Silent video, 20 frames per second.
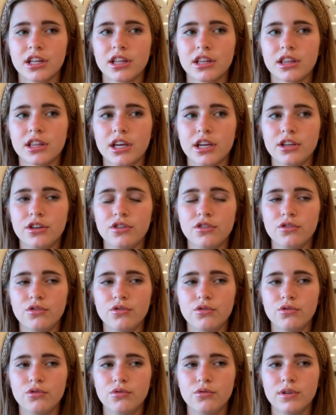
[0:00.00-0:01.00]
they
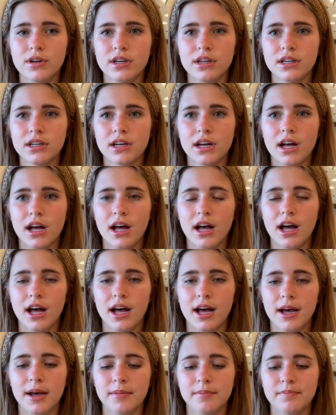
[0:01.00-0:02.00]
do
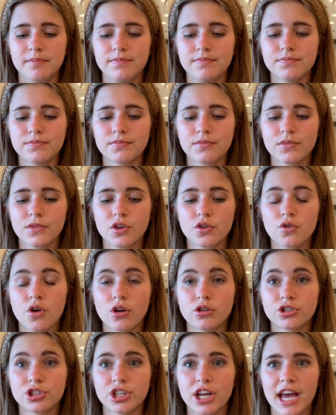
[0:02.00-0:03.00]
um,
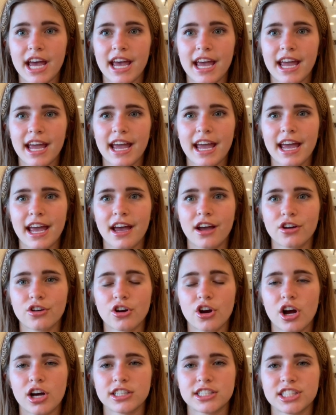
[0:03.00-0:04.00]
crochet and
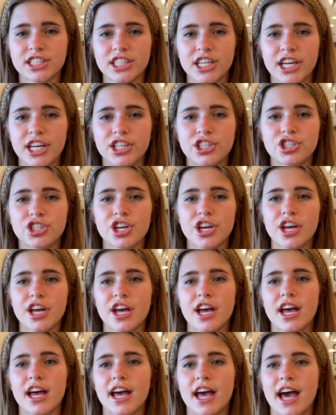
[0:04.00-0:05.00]
cross stitch
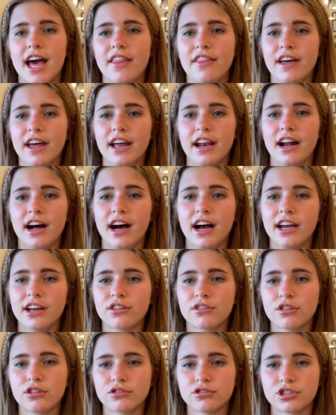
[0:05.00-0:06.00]
and then I
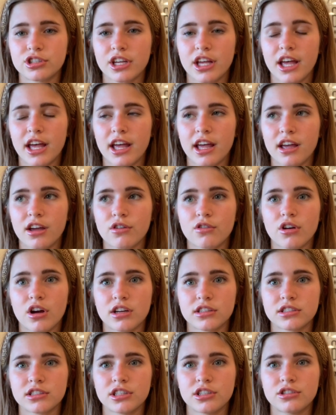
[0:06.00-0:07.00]
crochet
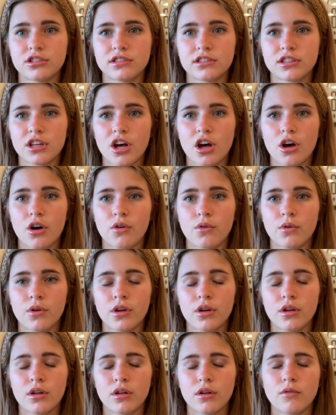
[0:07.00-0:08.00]
cross stitch sew
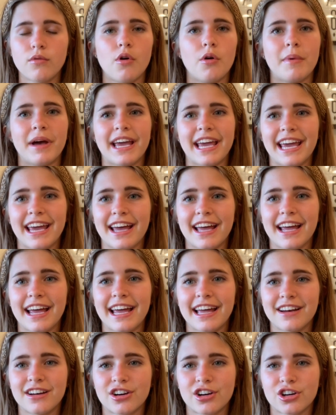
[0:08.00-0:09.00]
well my aunt
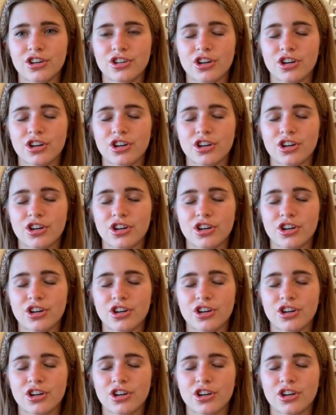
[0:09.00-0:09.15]
and her